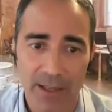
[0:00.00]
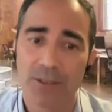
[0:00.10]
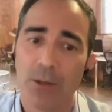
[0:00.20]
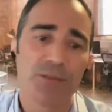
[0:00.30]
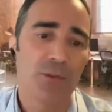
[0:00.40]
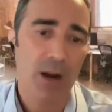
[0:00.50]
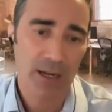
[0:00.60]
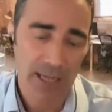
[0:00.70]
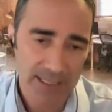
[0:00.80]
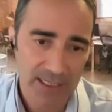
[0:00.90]
So it's for our
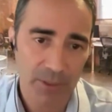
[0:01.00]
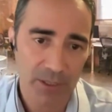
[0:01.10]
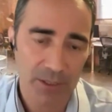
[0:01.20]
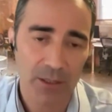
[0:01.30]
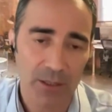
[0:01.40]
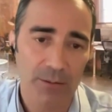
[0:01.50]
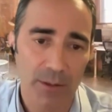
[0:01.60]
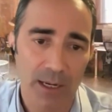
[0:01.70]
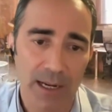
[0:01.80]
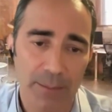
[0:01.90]
customers. So
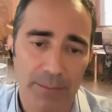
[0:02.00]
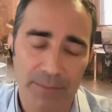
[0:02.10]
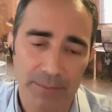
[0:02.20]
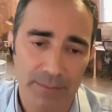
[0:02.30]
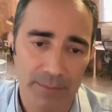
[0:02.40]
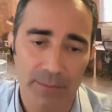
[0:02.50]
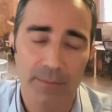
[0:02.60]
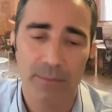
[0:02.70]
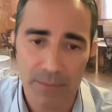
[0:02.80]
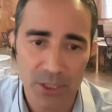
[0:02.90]

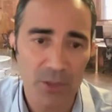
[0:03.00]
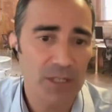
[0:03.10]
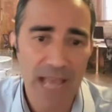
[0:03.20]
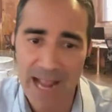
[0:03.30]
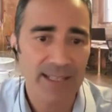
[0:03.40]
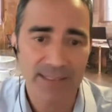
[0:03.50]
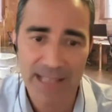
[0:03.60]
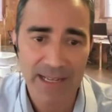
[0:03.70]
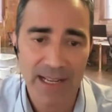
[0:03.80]
you could access that